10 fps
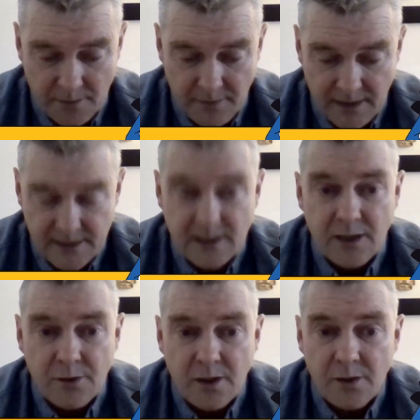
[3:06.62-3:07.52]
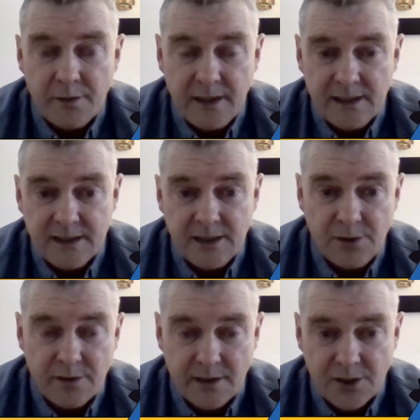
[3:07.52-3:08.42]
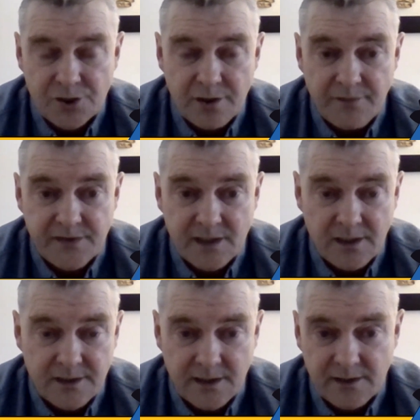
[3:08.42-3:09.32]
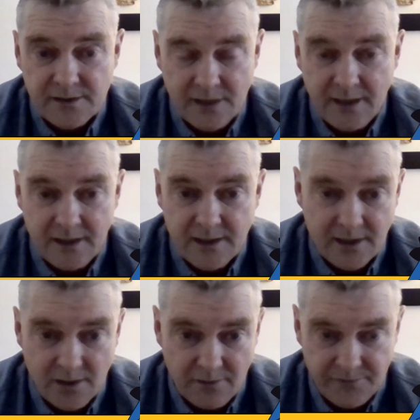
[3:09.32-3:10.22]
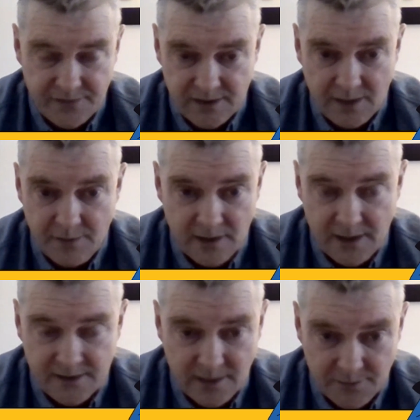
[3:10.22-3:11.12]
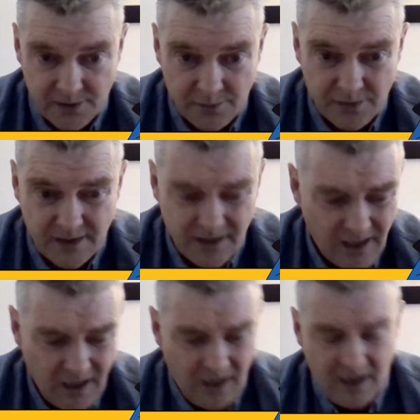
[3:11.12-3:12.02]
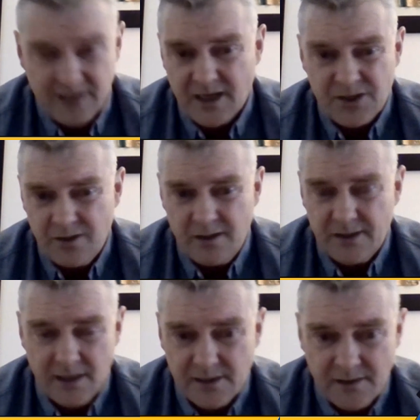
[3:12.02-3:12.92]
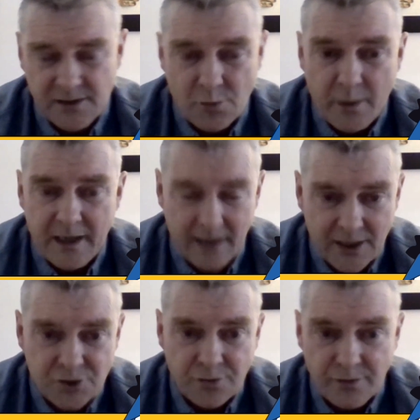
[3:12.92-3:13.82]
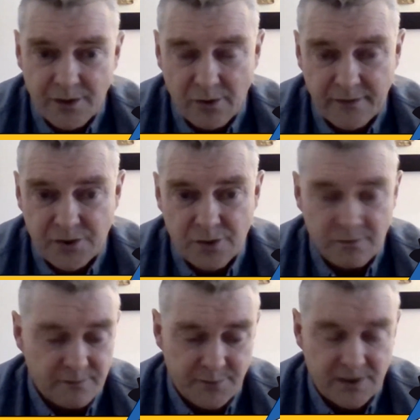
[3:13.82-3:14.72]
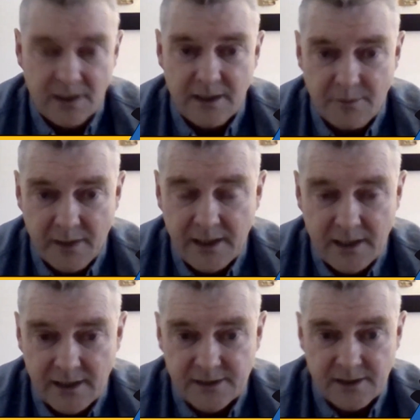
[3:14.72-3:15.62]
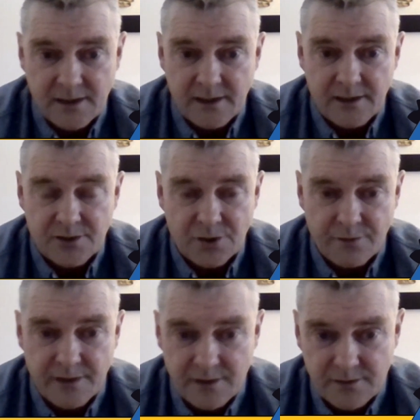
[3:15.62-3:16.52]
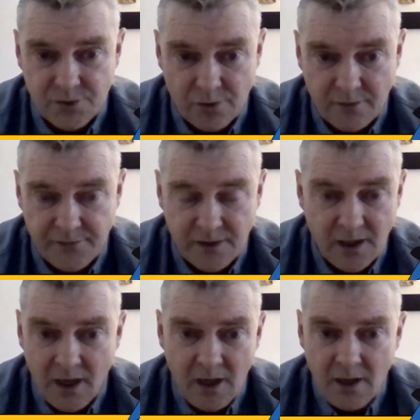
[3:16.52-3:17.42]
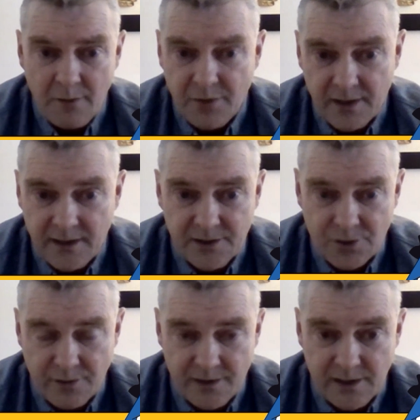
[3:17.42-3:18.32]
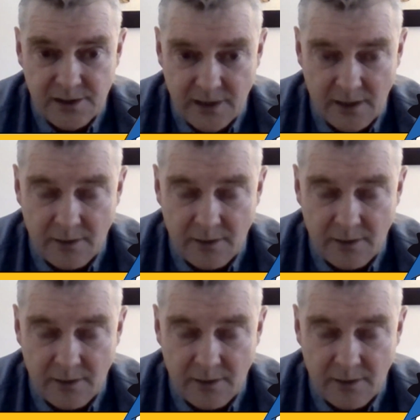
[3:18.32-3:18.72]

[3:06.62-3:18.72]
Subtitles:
amazing how easily you can actually facilitate the linking of STEM and non-STEM subjects. It's actually it's quite natural, you know, that you, particularly in my case, I integrated geography, but I integrated